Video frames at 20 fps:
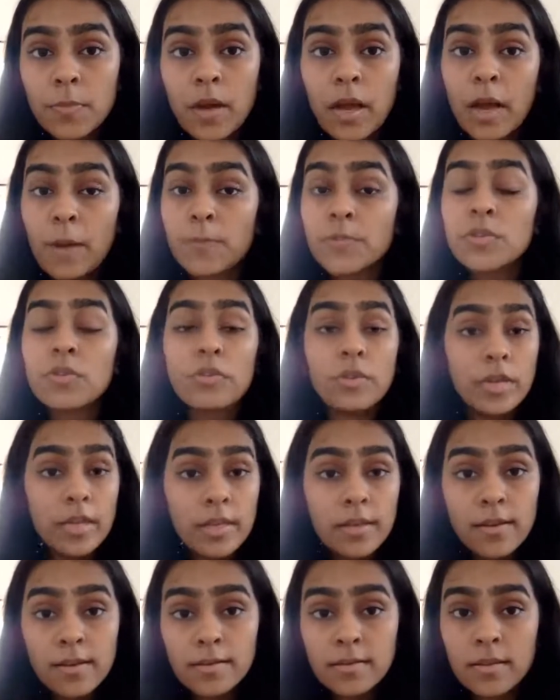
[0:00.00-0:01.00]
perhaps of
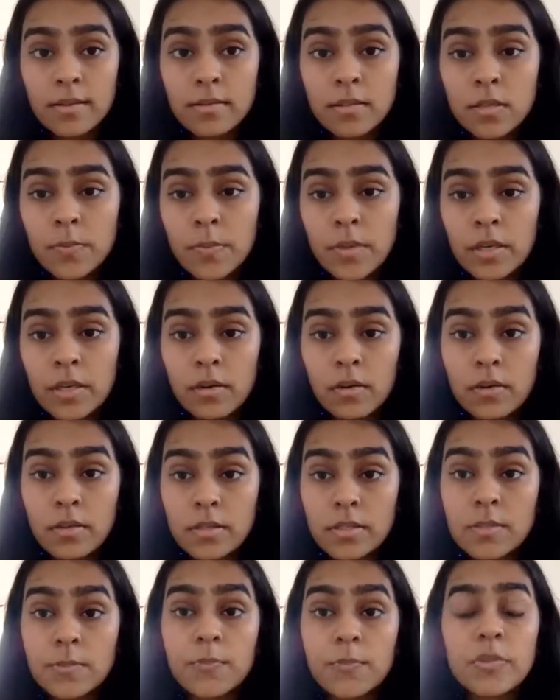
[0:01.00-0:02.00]
ESL
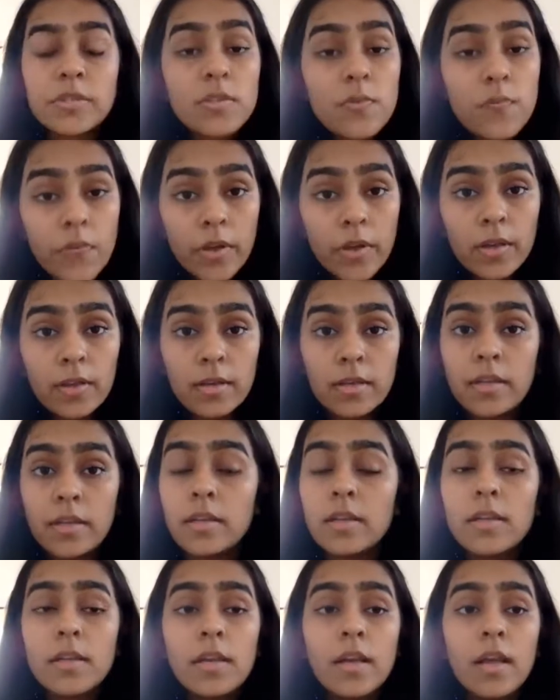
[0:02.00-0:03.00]
speakers specifically,
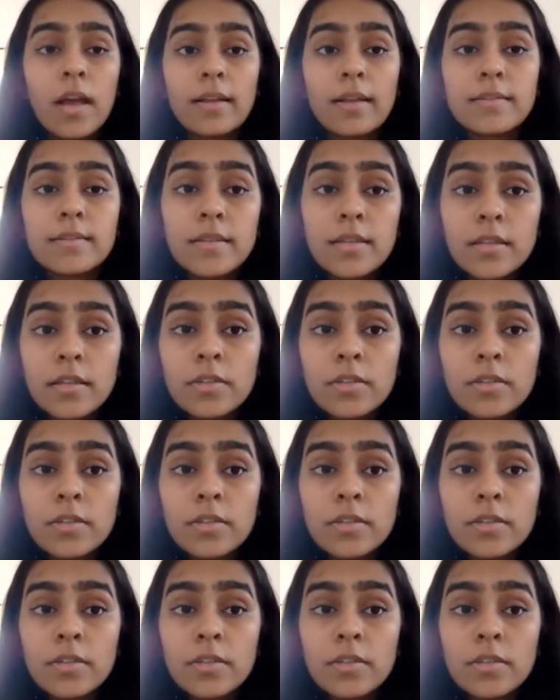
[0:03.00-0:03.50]
and see